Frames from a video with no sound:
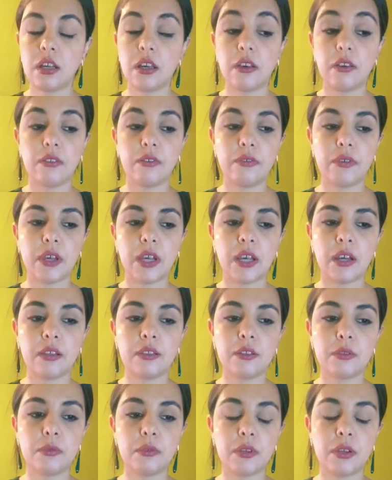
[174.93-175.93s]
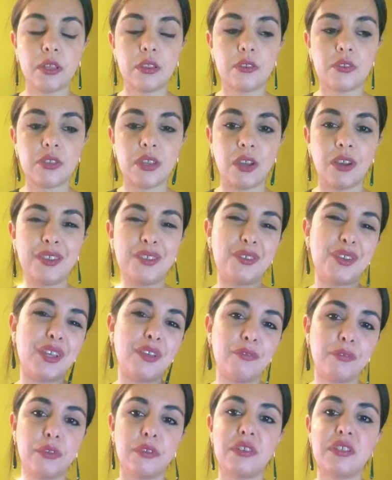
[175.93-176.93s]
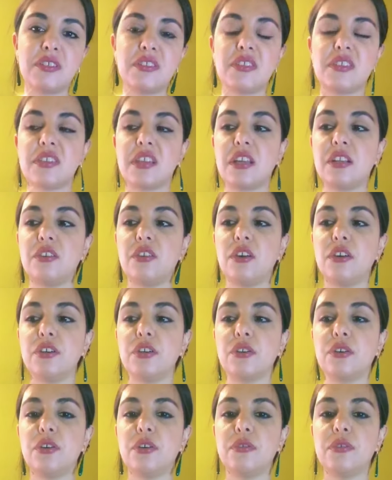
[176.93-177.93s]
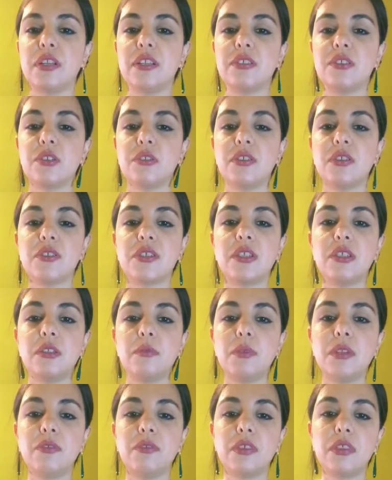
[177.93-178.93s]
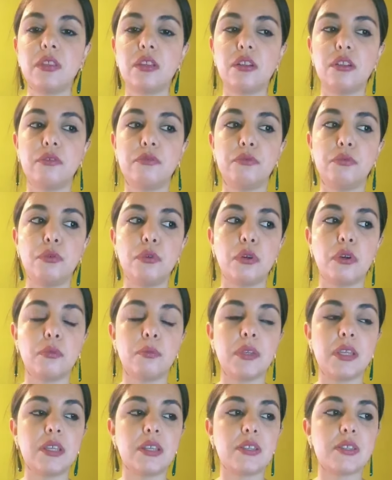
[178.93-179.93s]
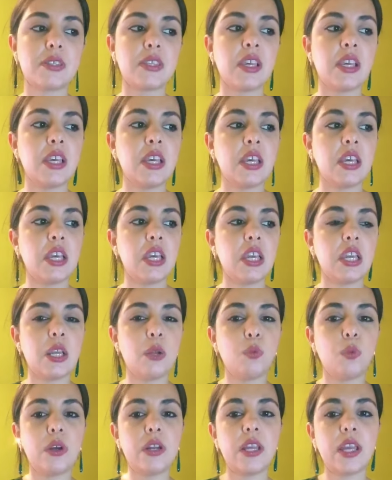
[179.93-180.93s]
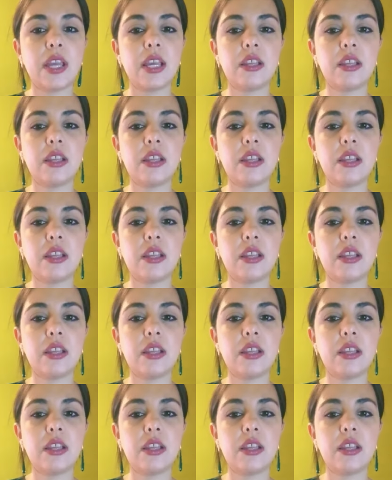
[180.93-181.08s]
of other other other influences that not your own and so there's a little bit of a tug of war because in one